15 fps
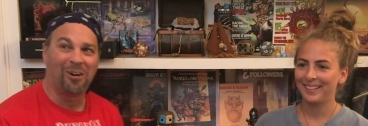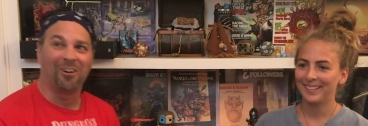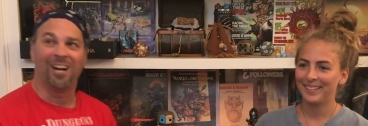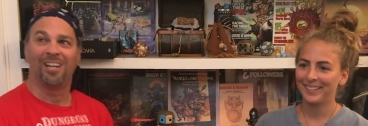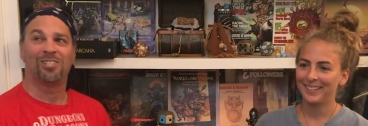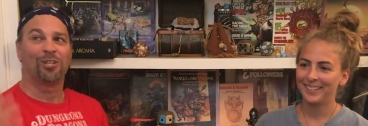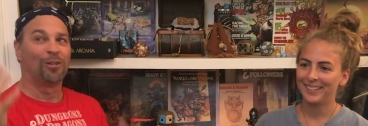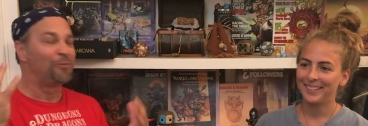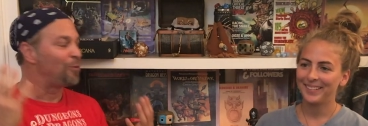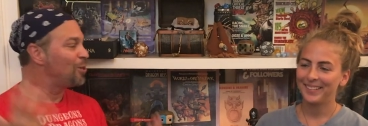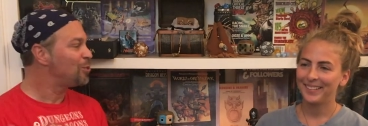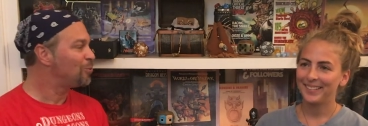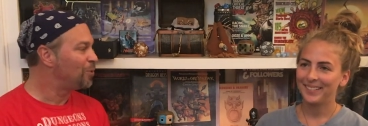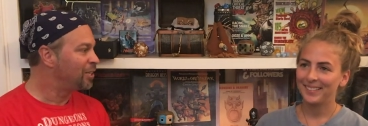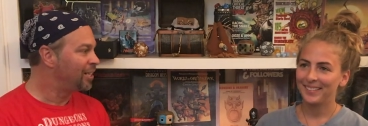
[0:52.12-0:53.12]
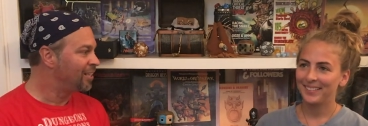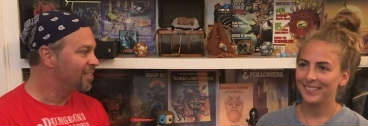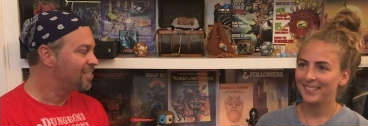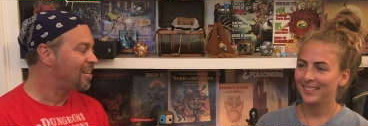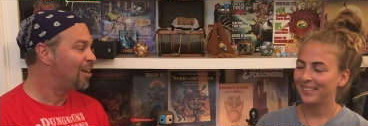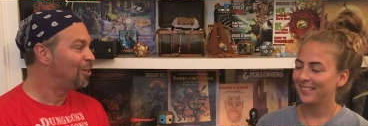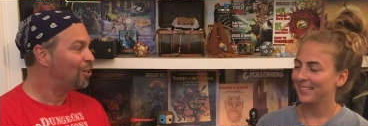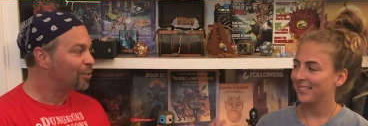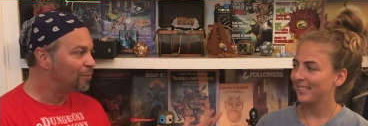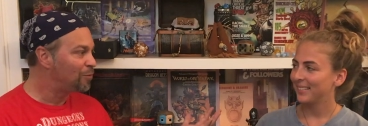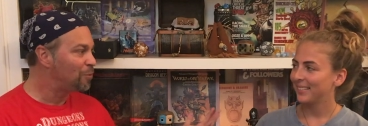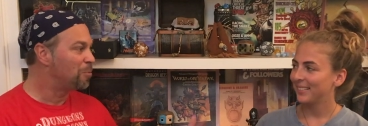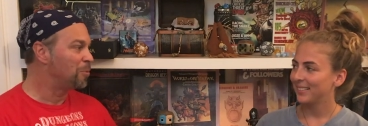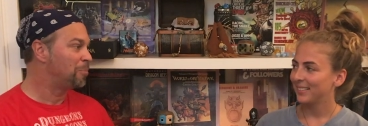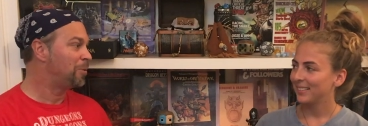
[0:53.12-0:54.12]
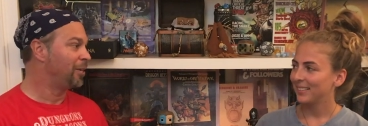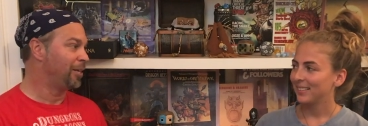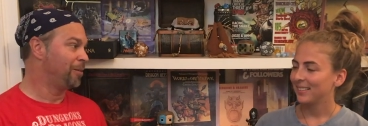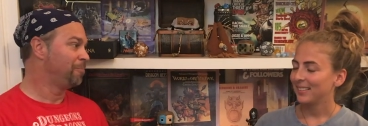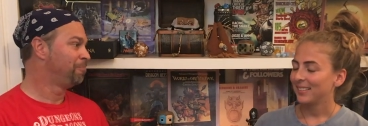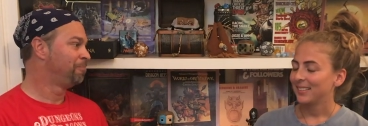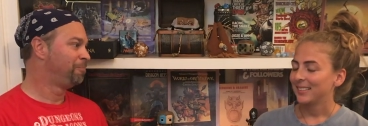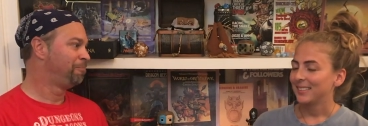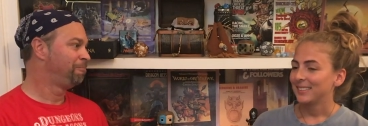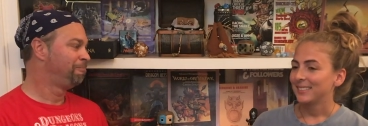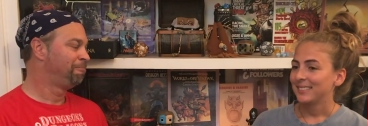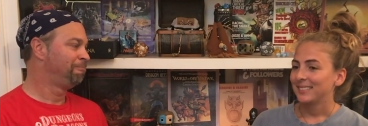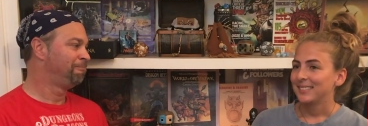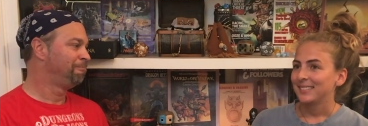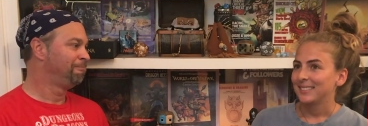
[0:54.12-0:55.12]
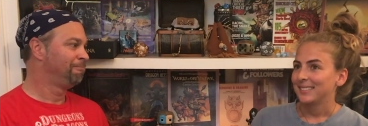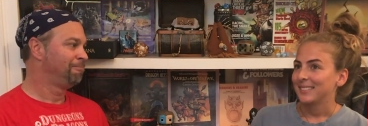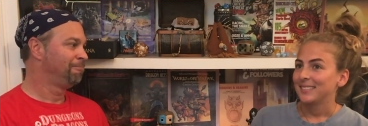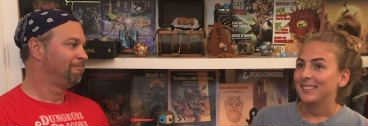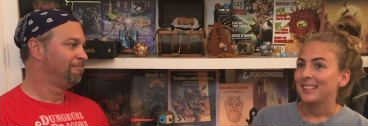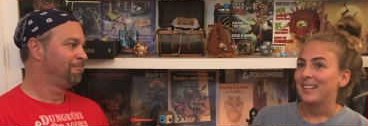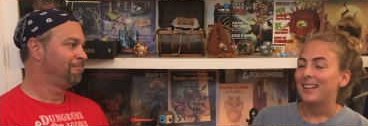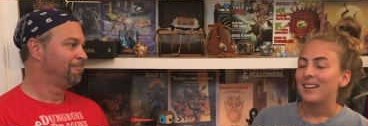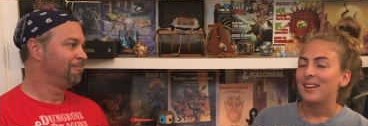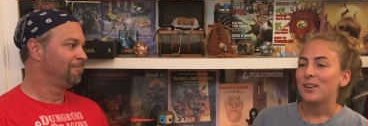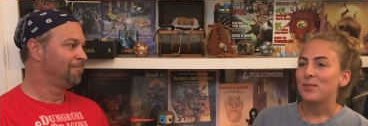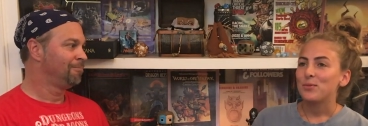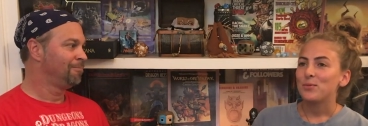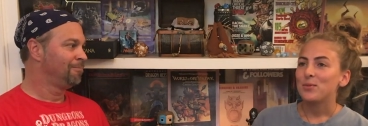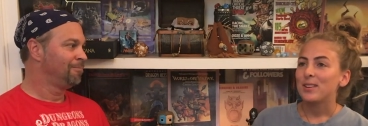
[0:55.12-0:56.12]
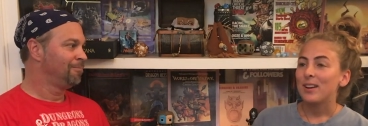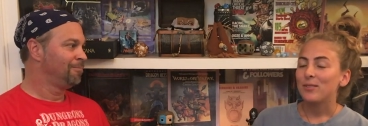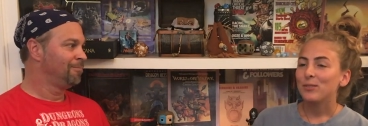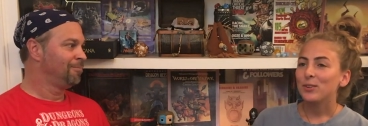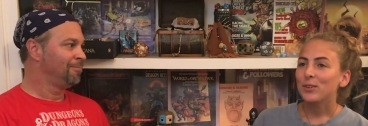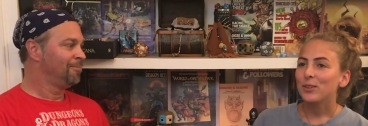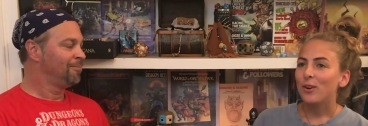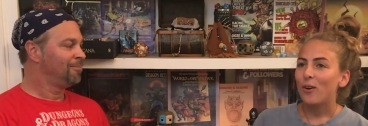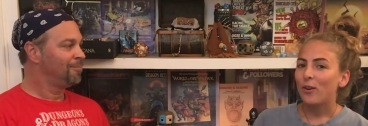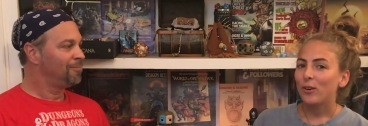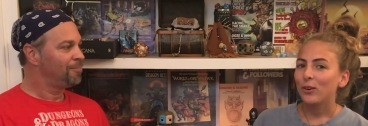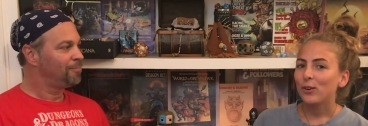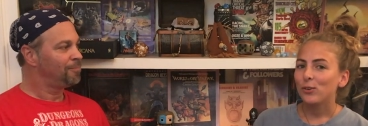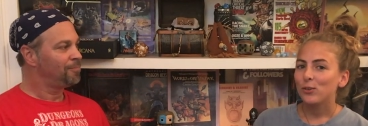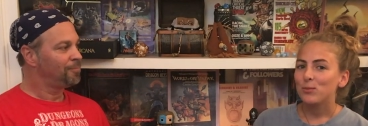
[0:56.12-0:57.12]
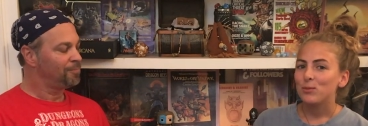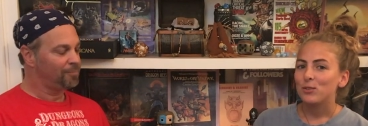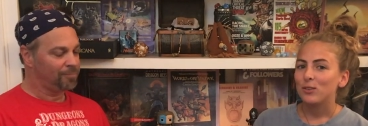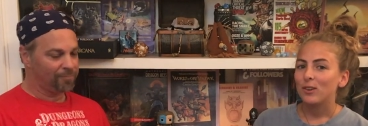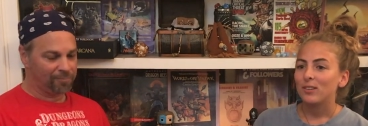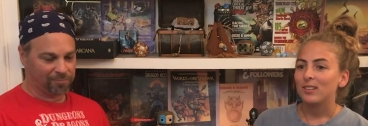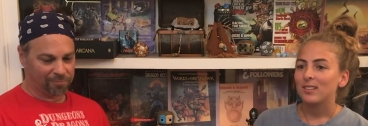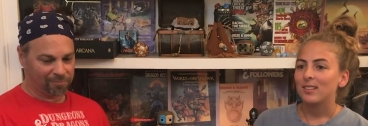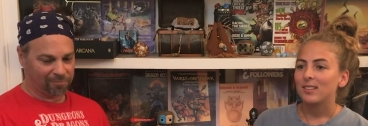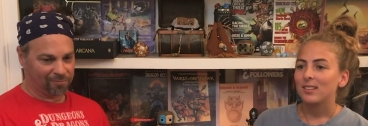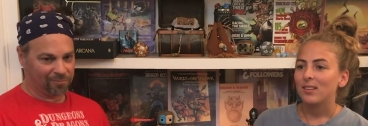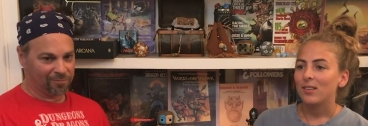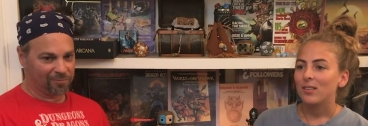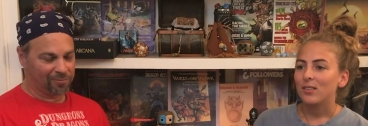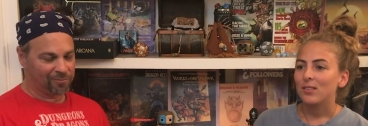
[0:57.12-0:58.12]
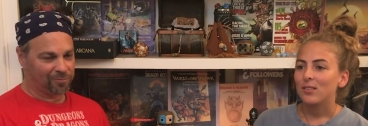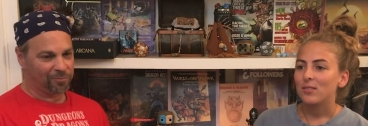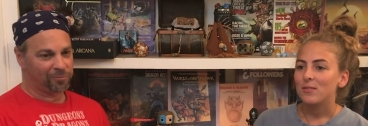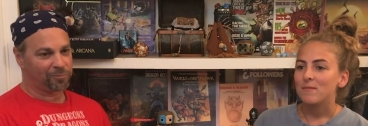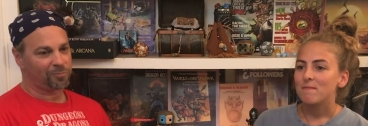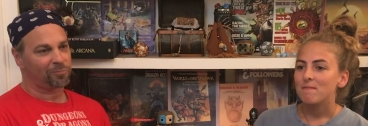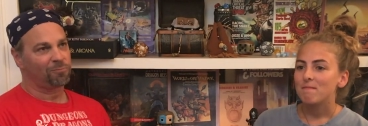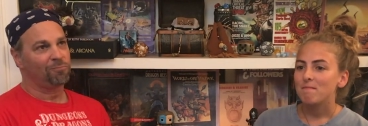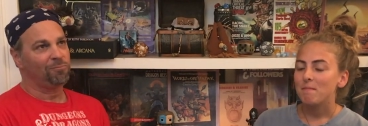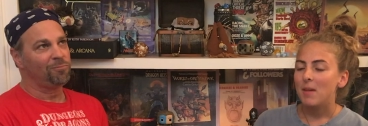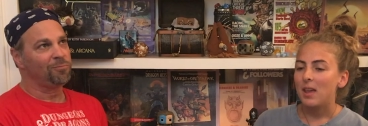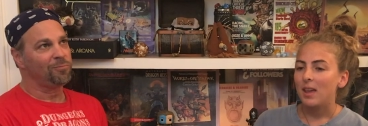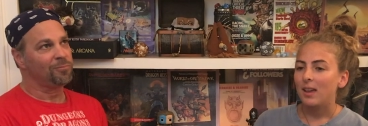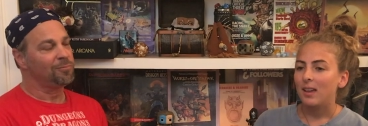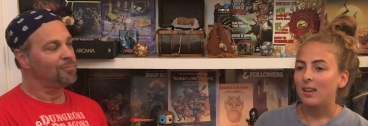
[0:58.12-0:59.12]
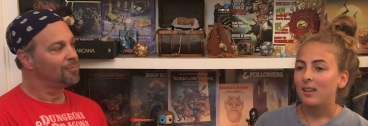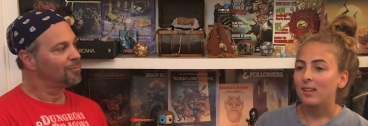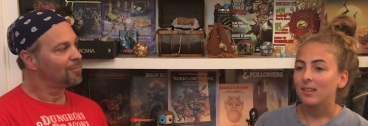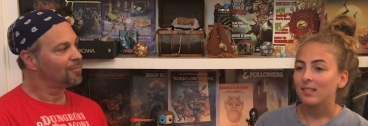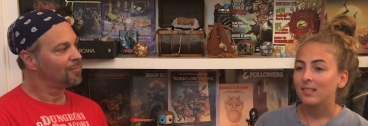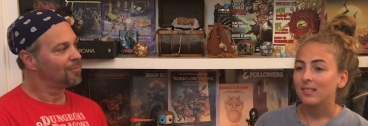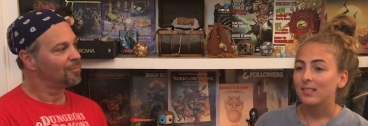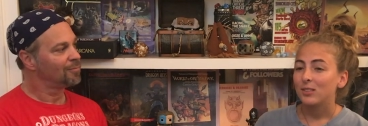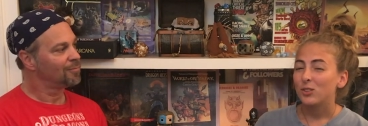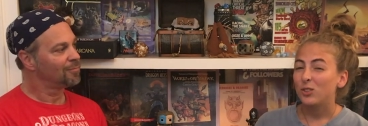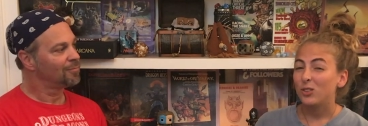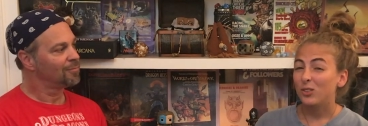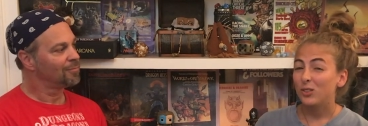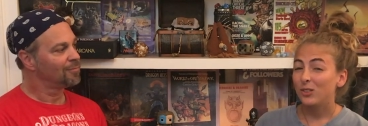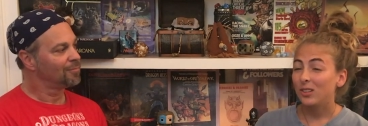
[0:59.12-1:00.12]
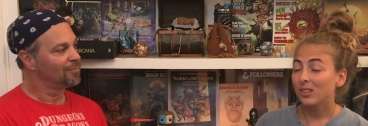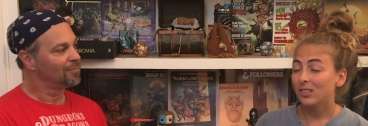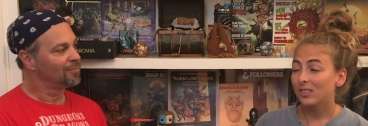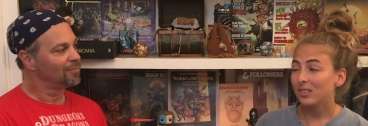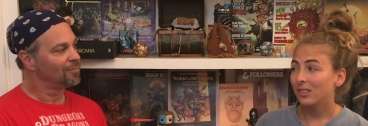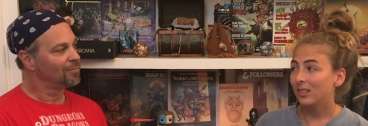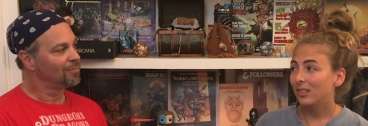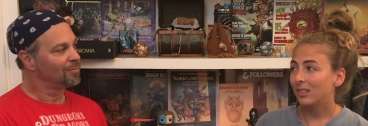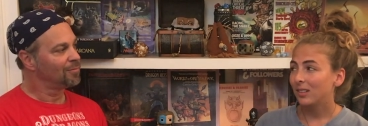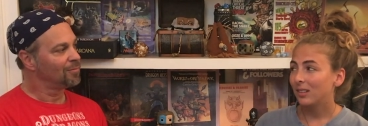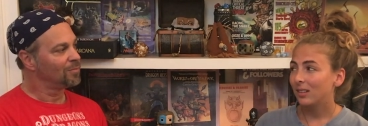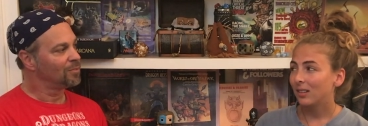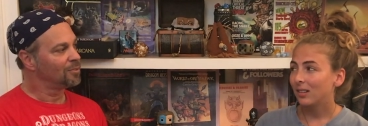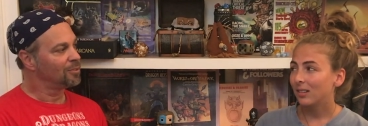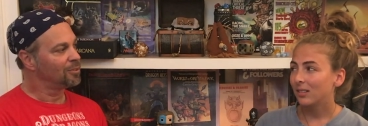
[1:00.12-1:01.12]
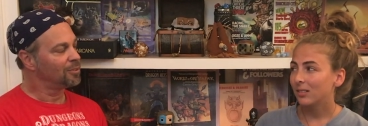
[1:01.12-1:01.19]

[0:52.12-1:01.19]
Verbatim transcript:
Speaker 1: All right. So the first one is how long have you been playing?
Speaker 2: How whenever our group started, so May two years ago.